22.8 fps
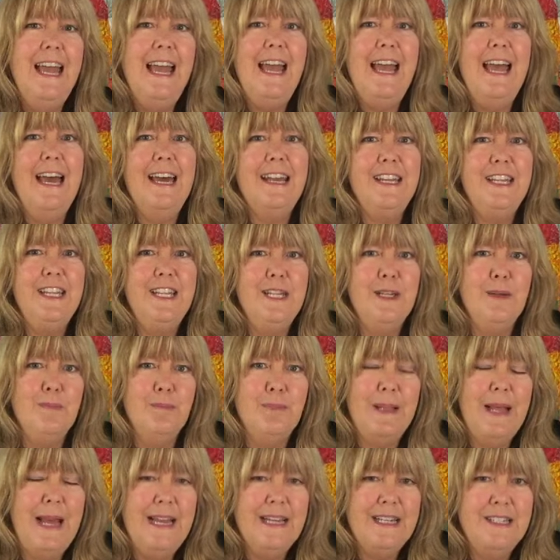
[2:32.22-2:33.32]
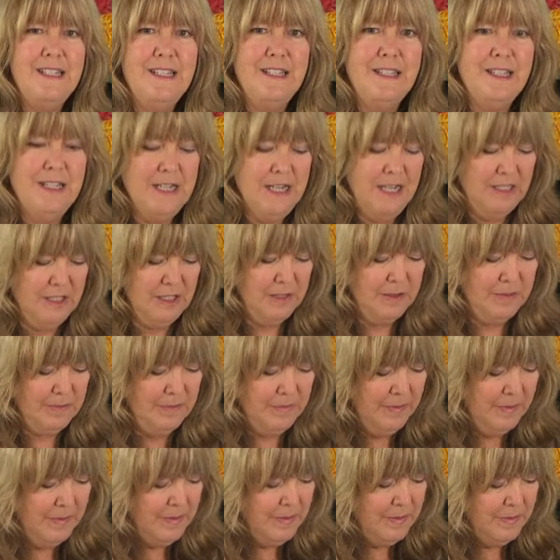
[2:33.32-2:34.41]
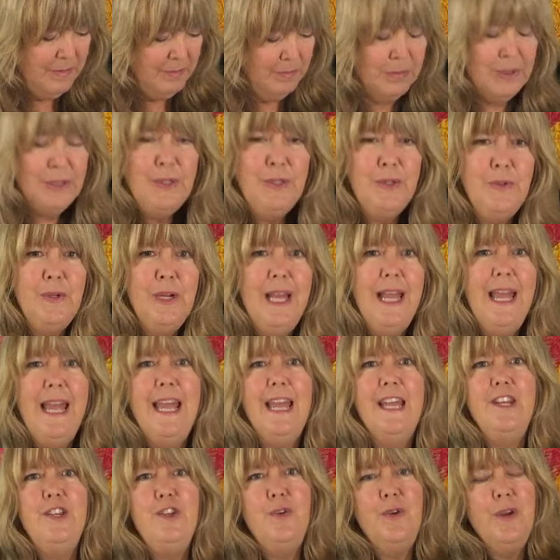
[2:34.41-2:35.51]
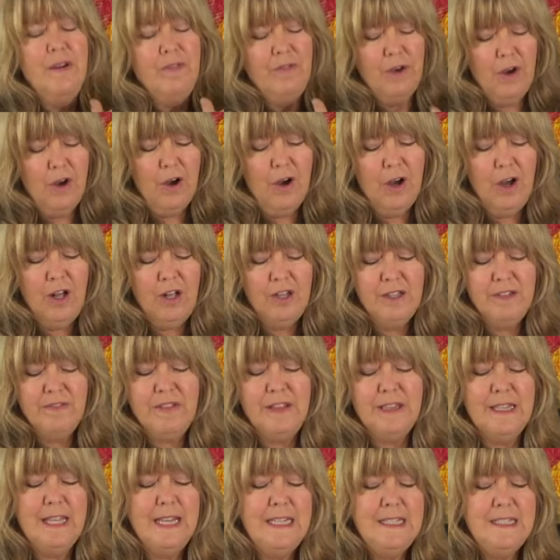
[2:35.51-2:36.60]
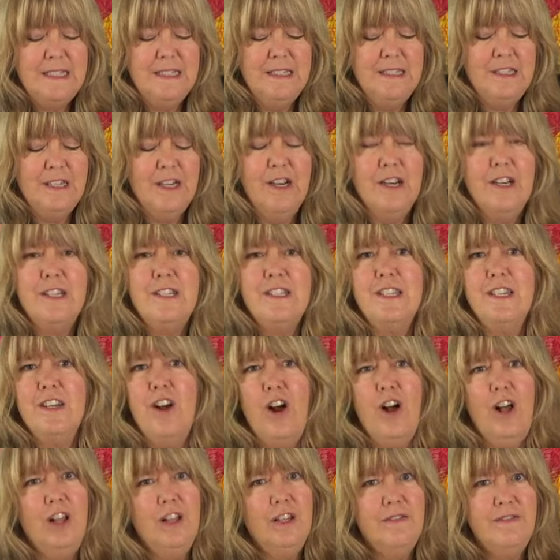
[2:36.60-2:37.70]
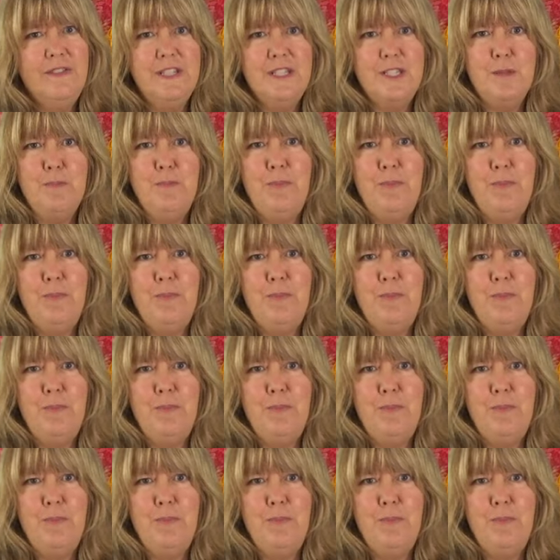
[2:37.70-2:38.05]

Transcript: adding black to the color blue. And you have all of the lights and darks and all of this